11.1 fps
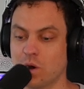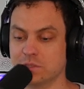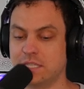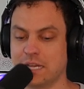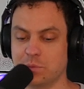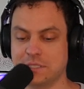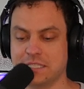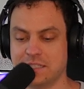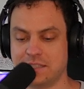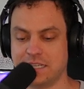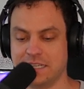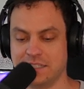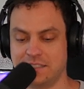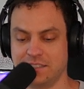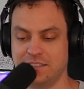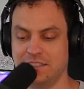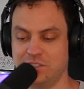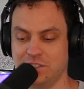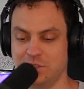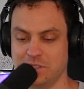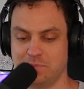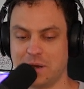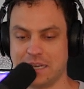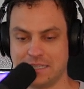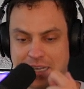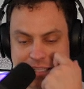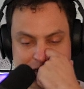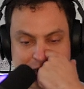won't take. We did the thing to to do this podcast,